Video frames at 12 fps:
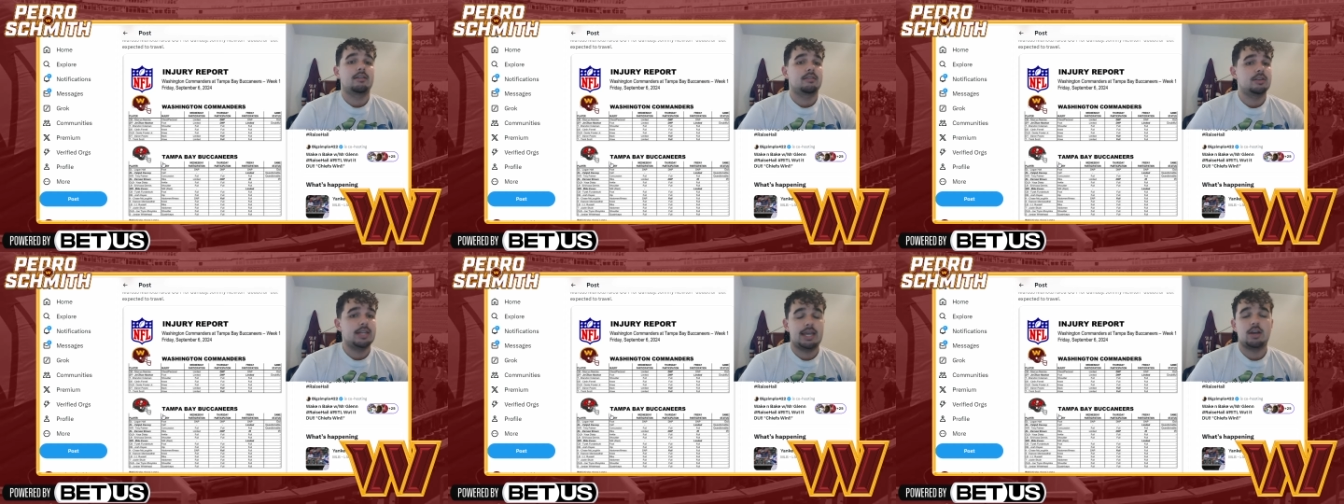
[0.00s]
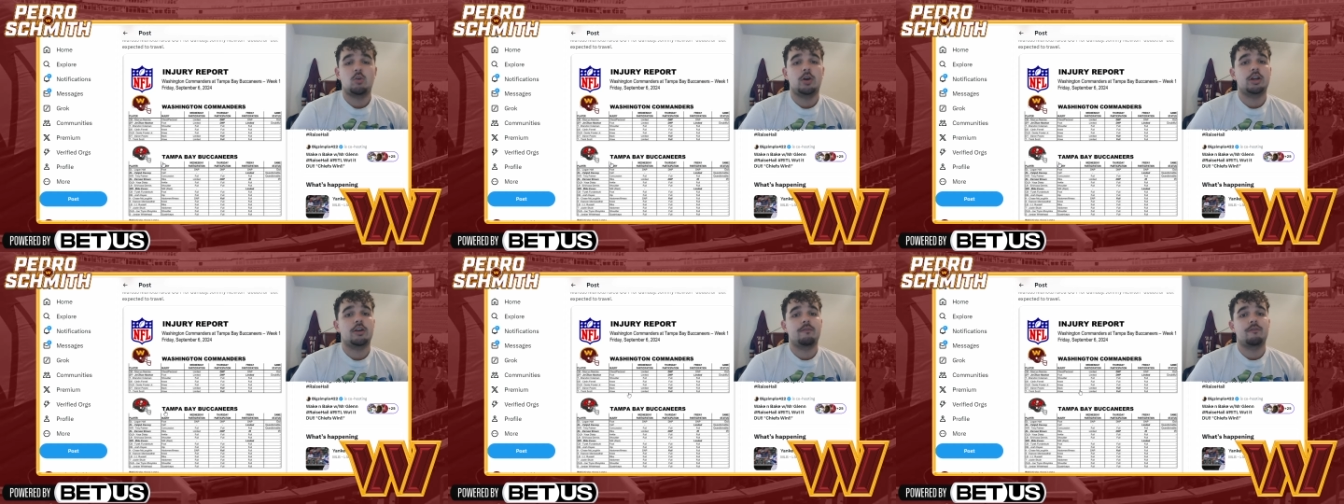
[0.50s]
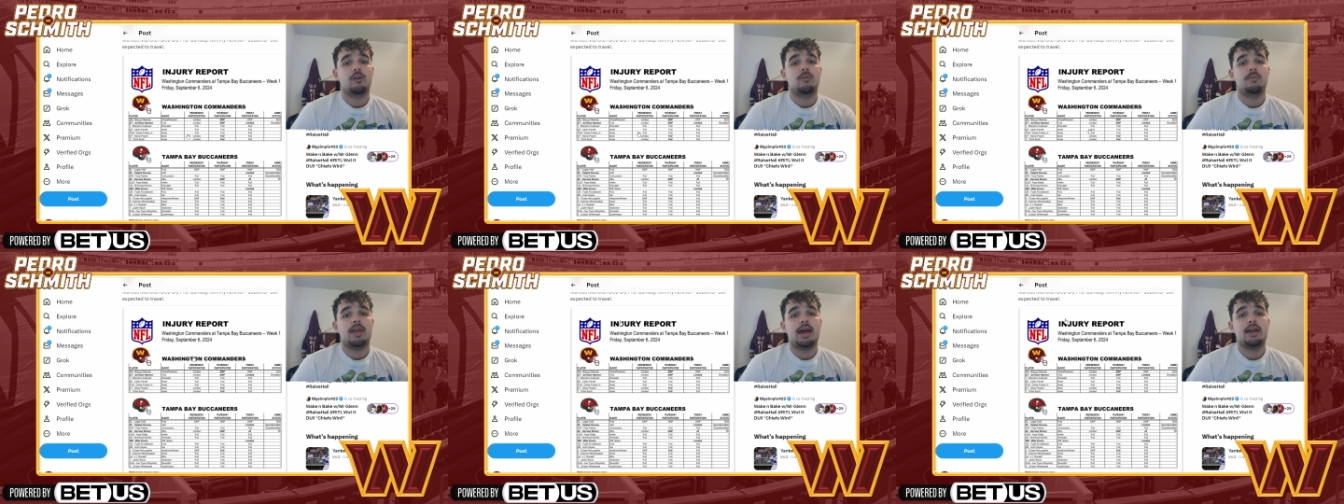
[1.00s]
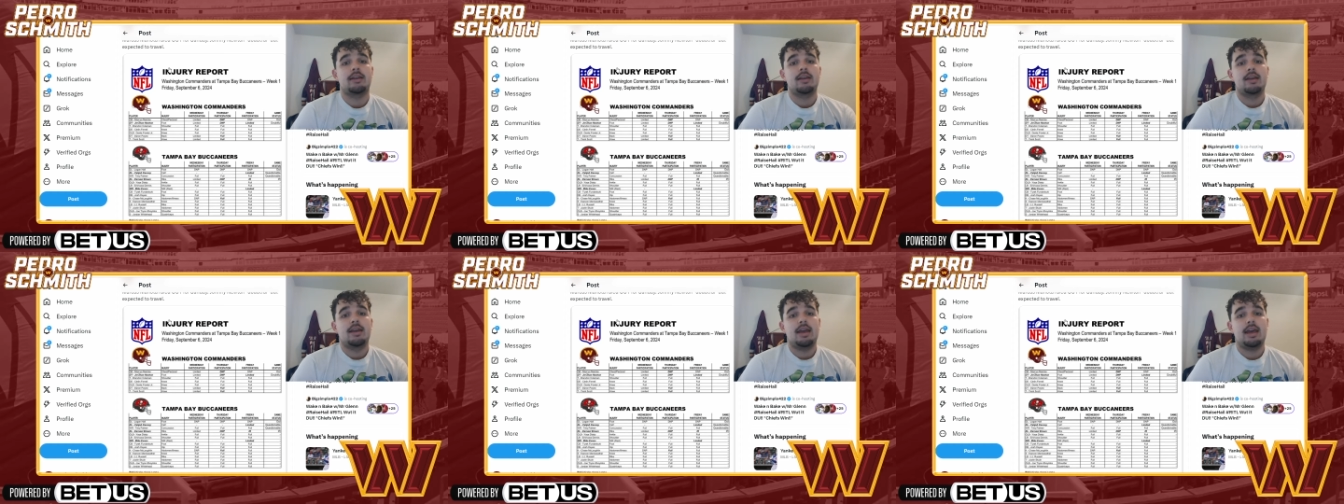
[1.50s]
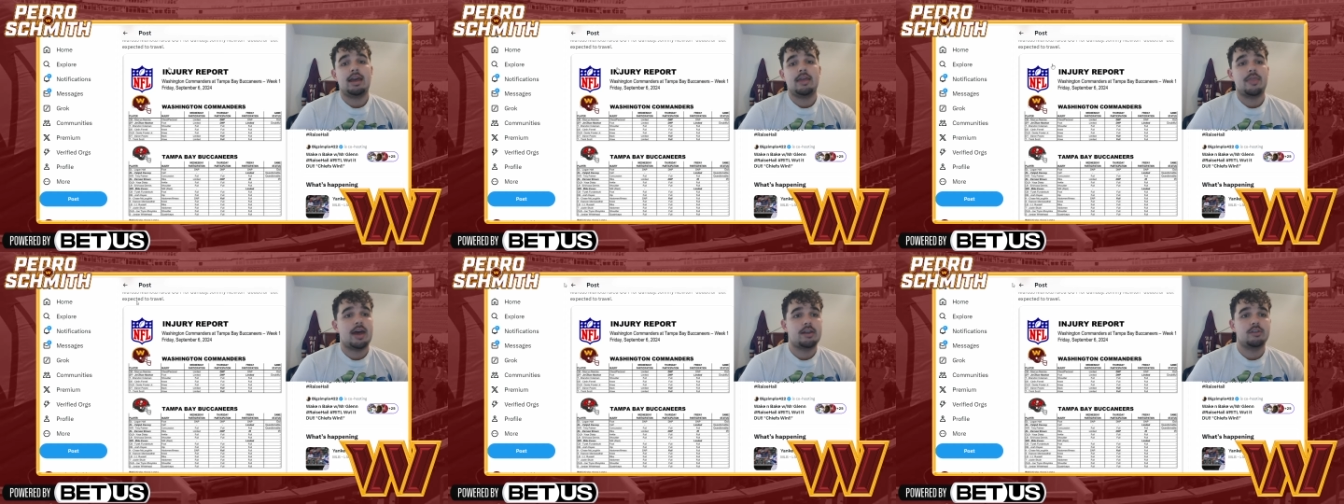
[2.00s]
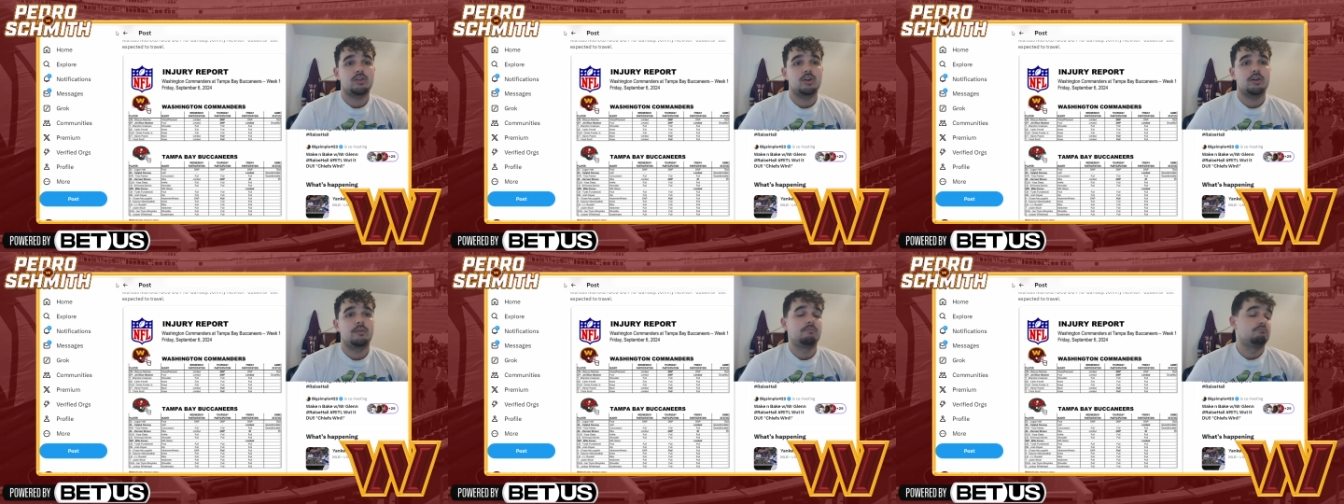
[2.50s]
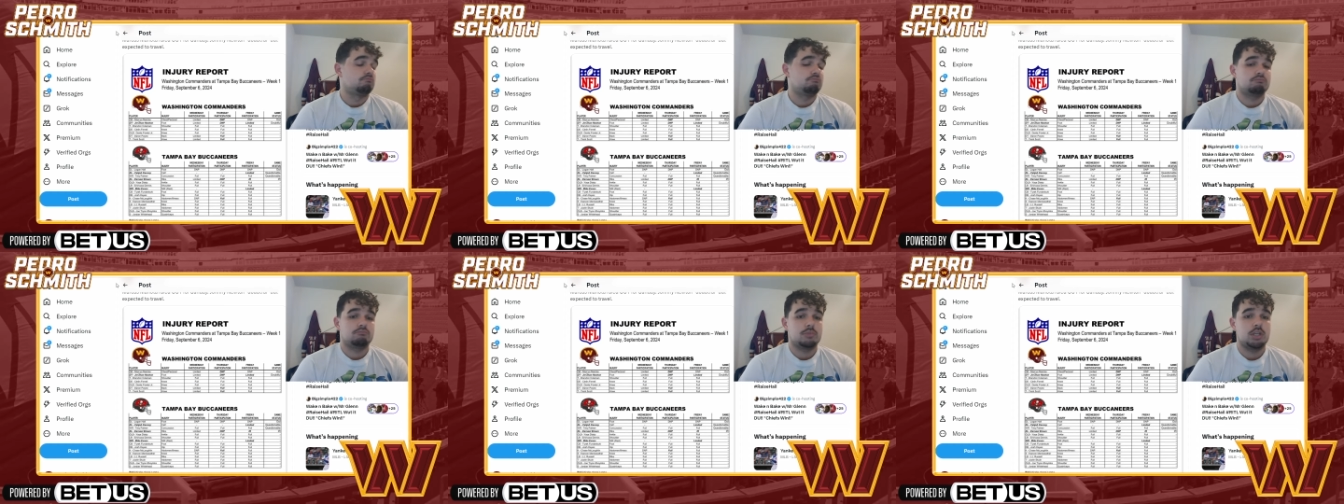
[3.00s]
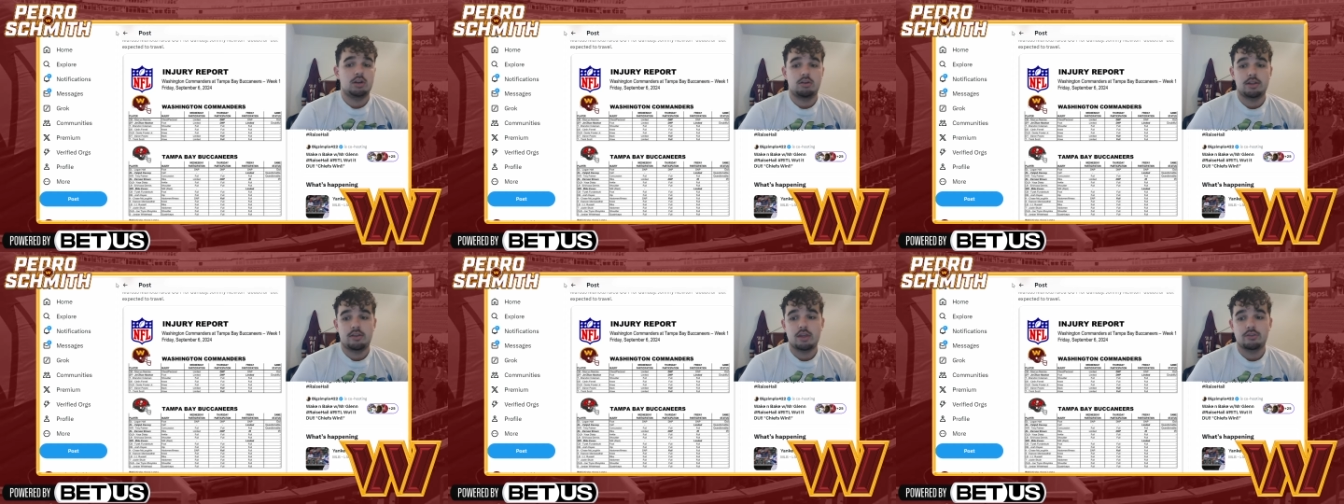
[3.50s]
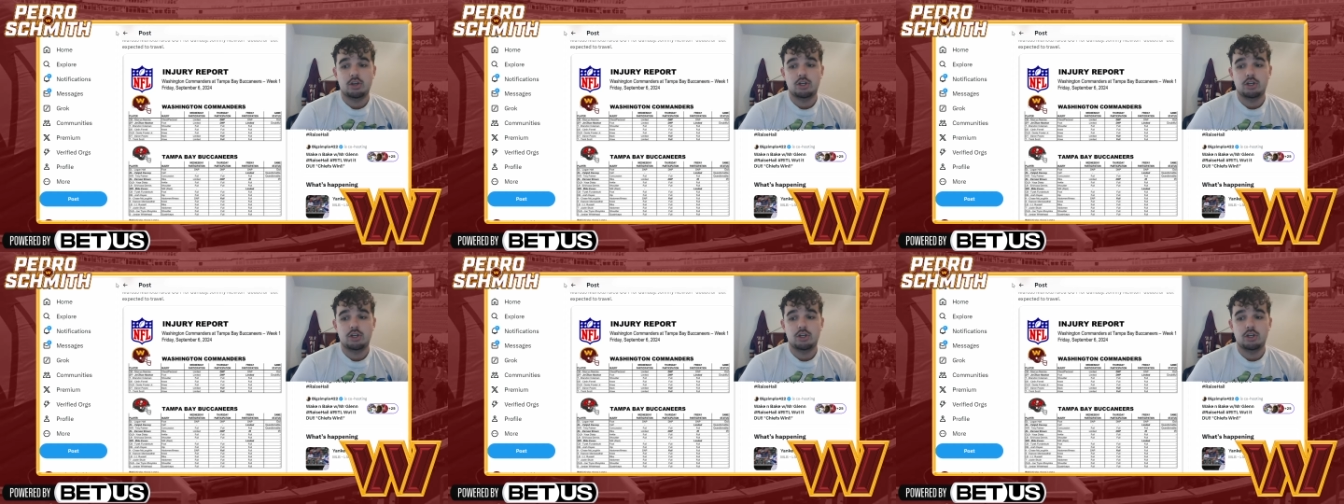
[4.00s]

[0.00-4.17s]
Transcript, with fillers: Dan Quinn confirmed that, and that is good. You know, it, it's good